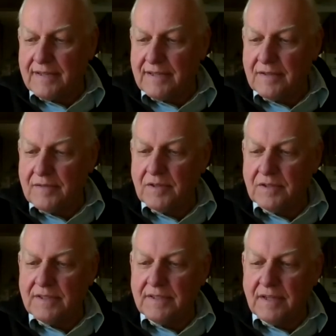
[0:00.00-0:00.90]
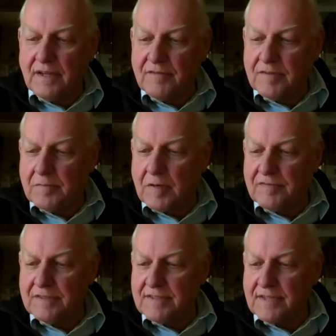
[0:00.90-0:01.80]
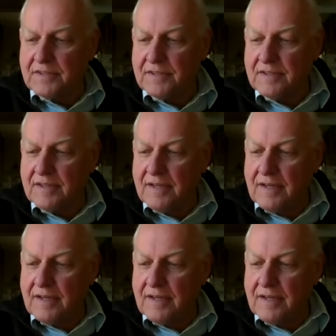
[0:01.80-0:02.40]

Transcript: he worked in the not-for-profit sector